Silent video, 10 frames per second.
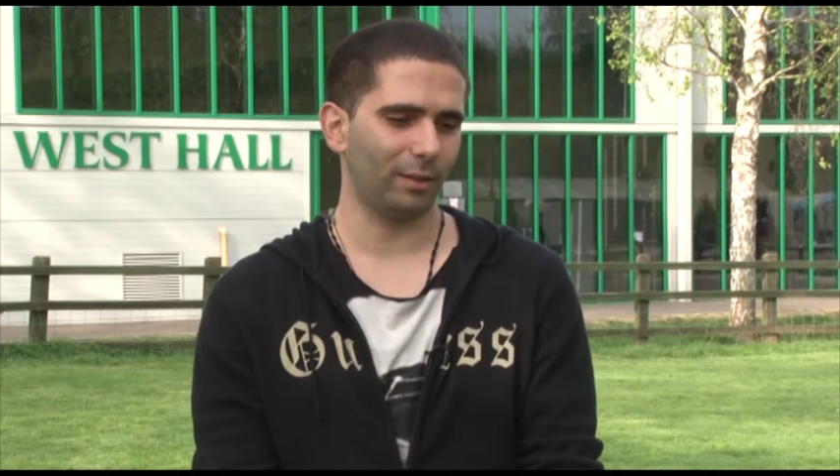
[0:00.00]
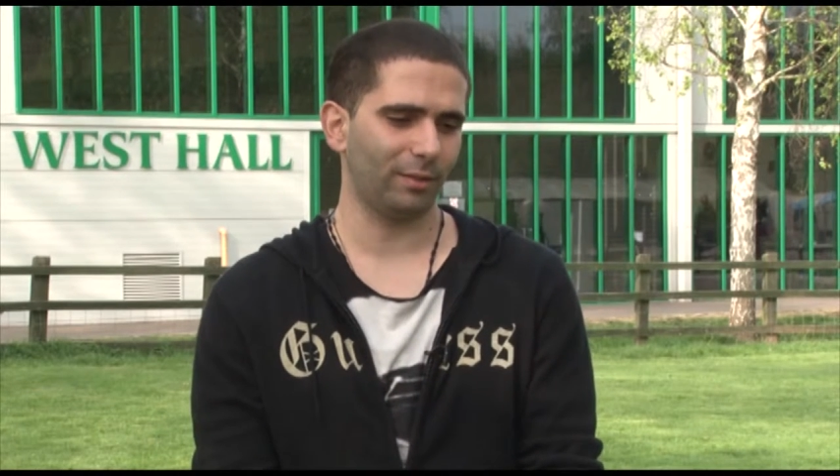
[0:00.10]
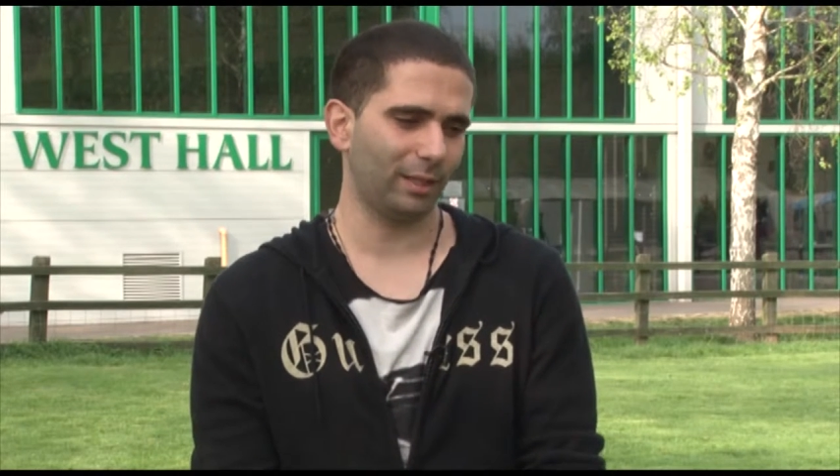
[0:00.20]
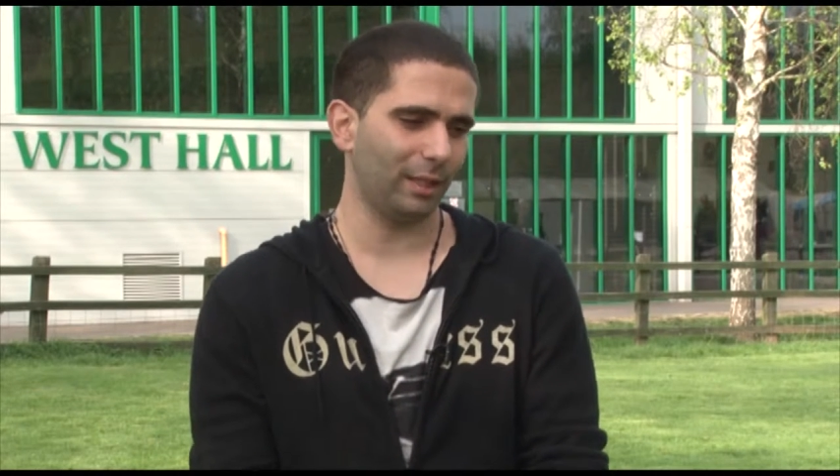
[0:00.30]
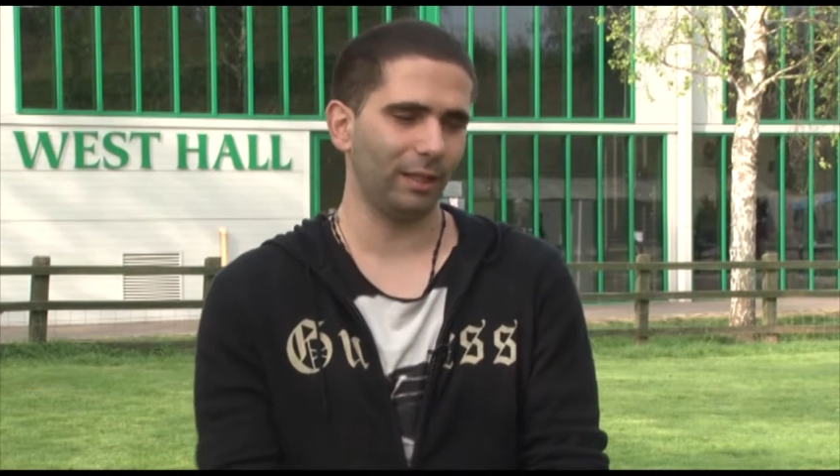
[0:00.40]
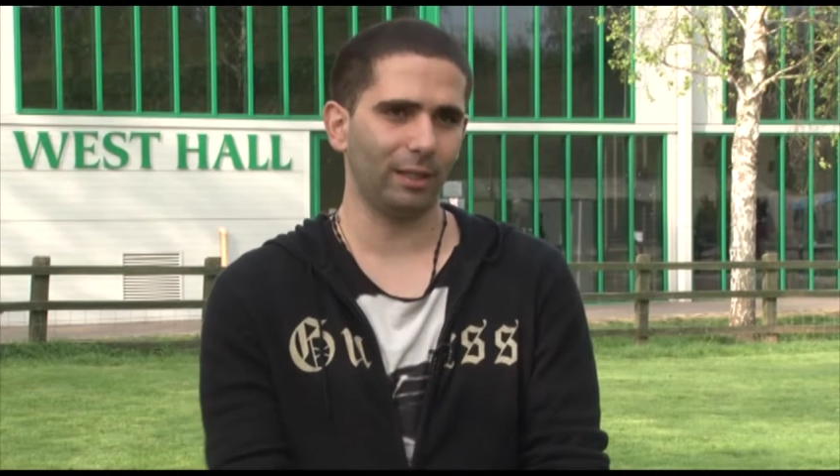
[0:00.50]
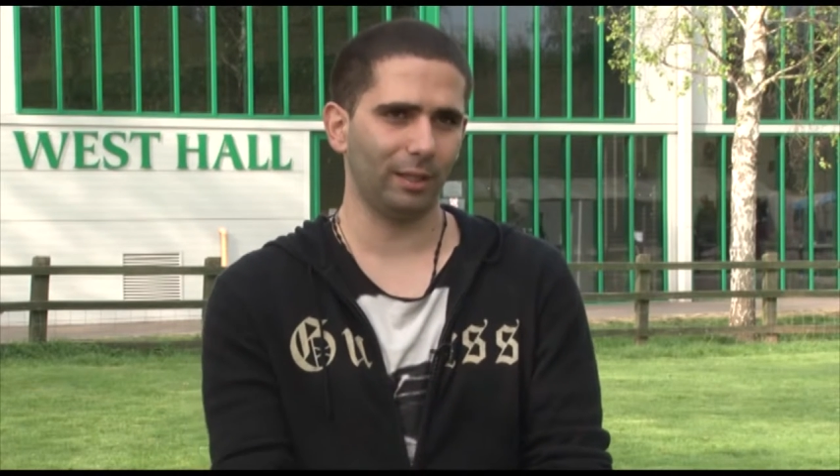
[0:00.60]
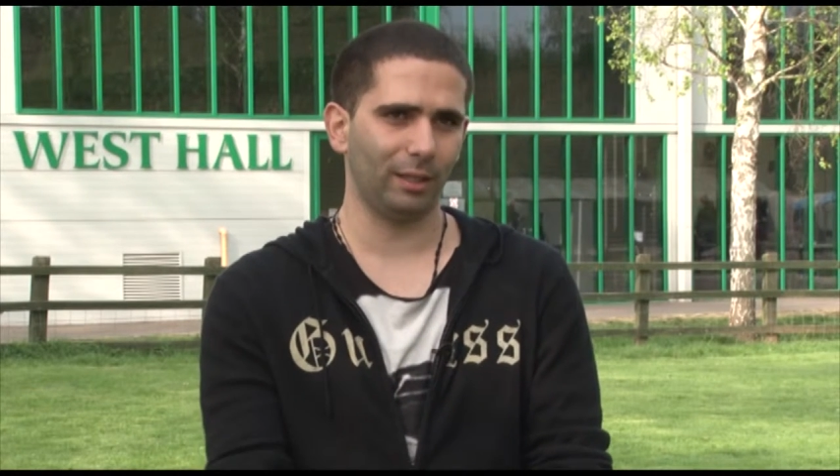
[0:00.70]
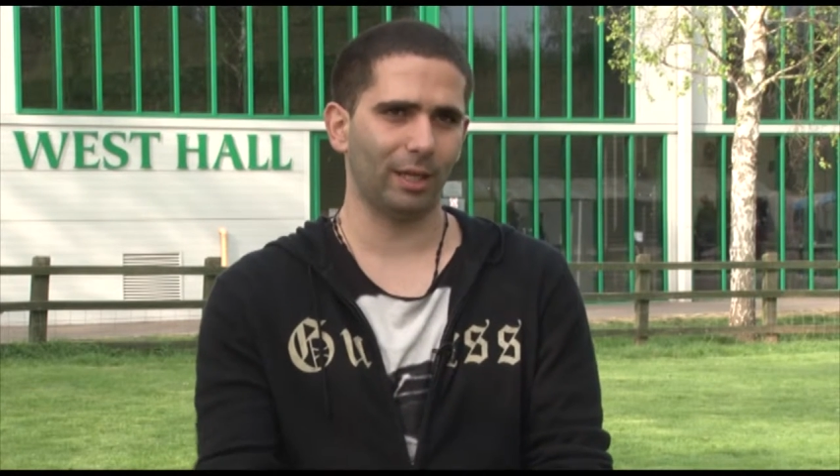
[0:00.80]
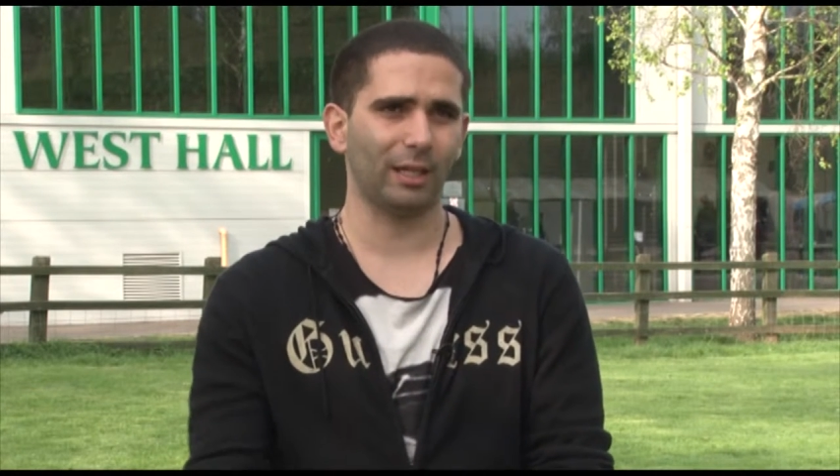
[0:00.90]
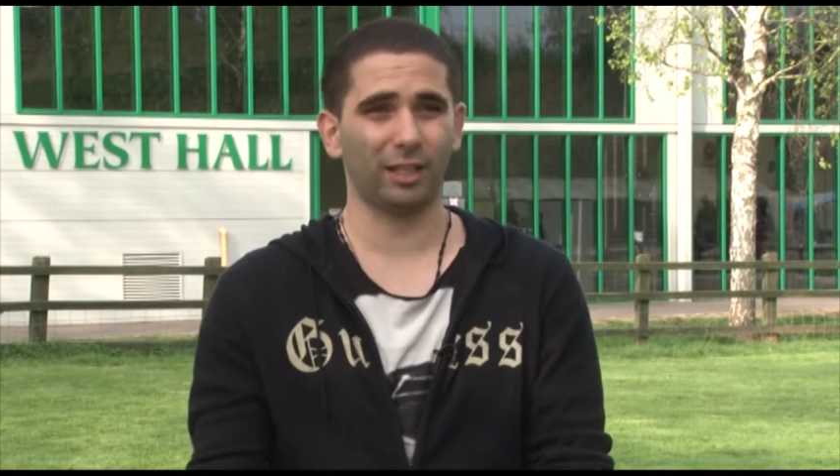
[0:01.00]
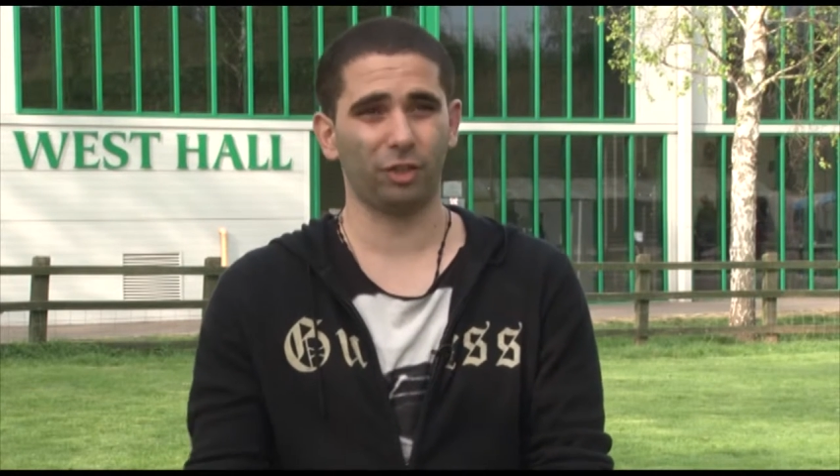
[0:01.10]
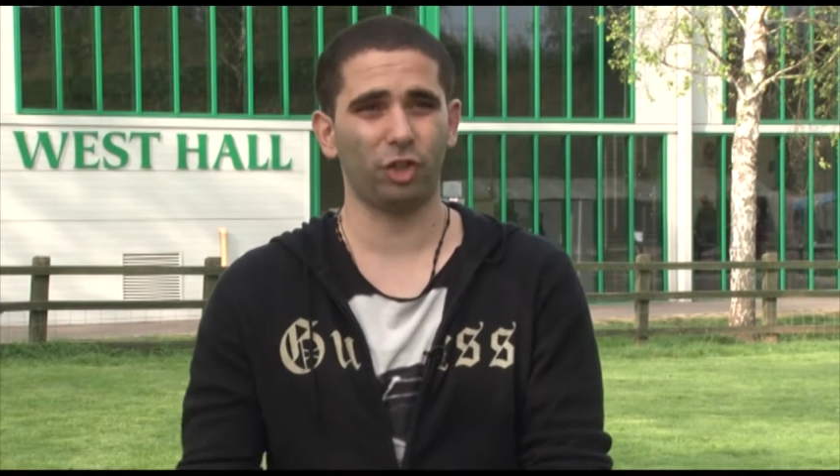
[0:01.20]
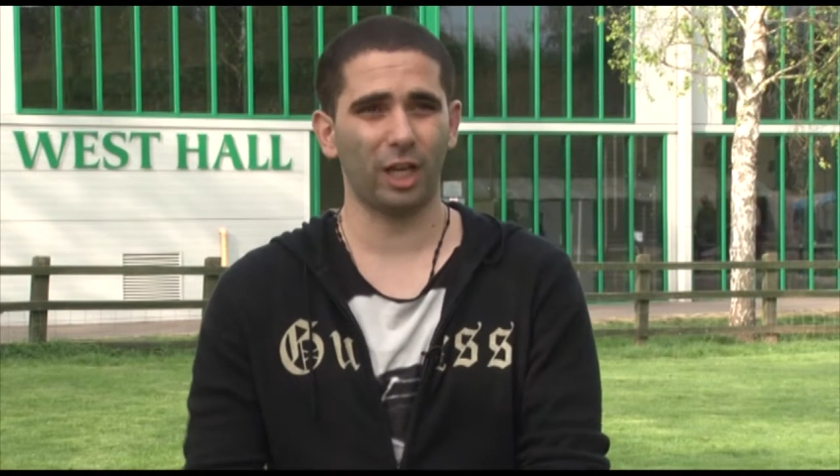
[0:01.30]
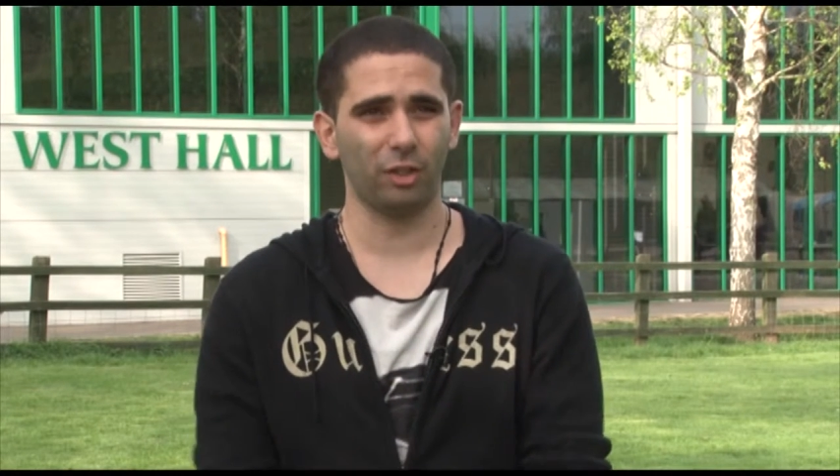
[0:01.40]
see and
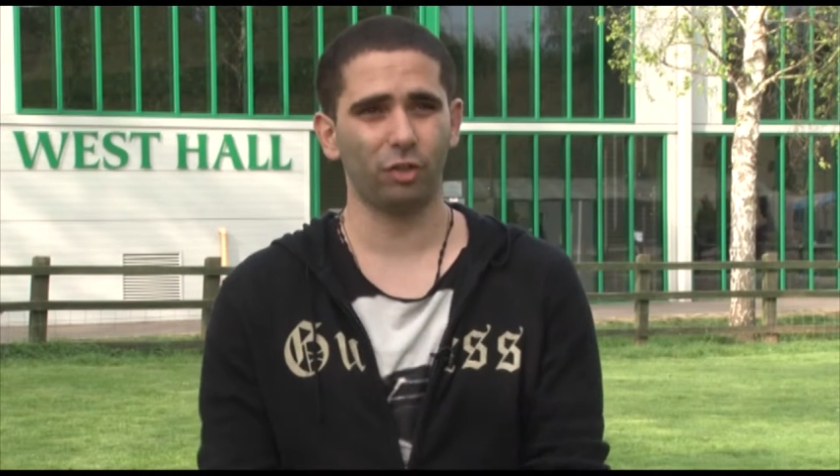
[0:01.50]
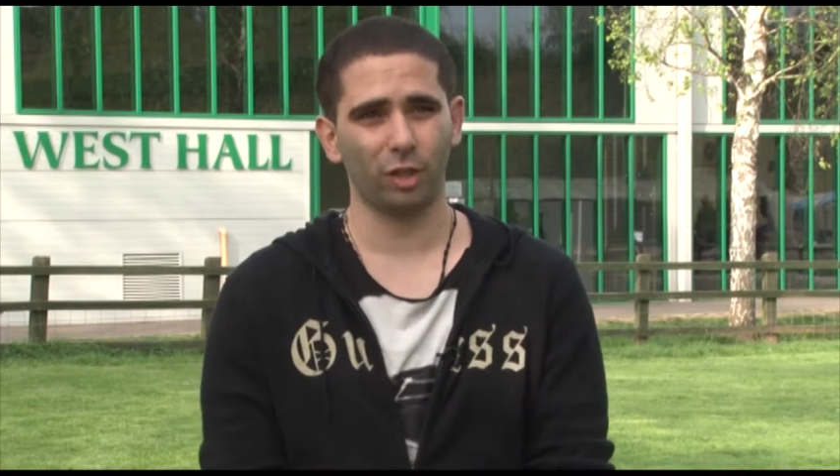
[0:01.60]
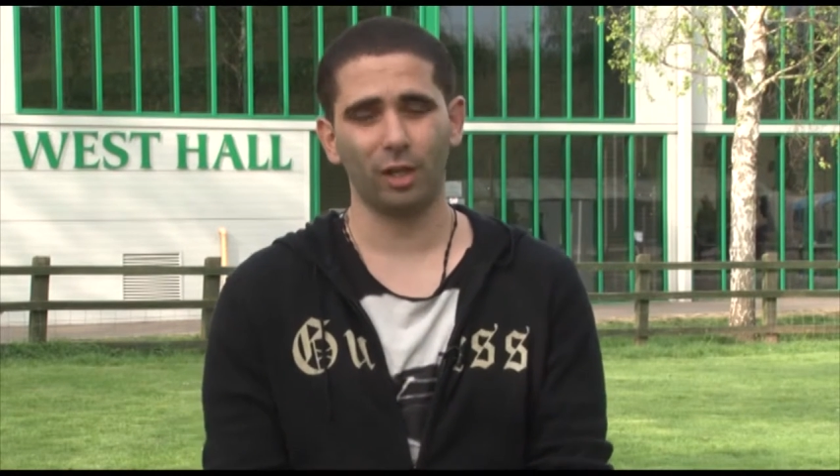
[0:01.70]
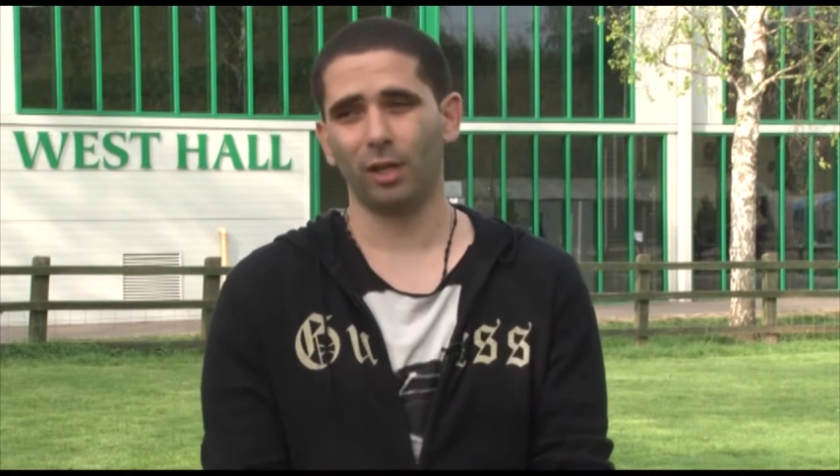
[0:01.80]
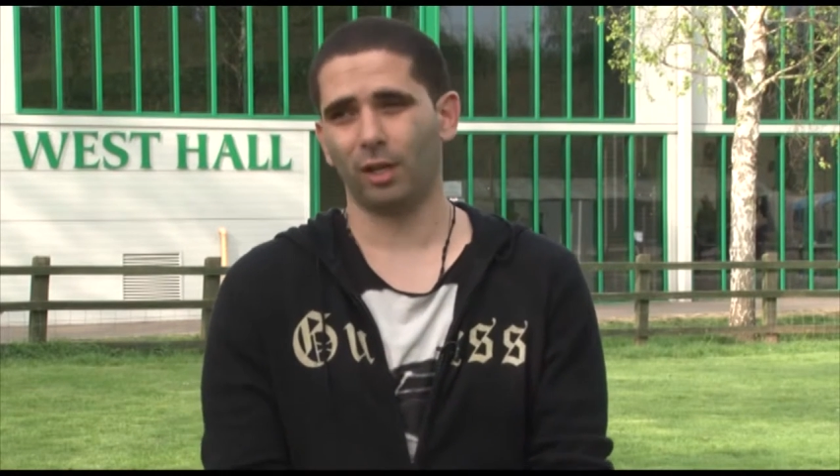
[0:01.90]
exchange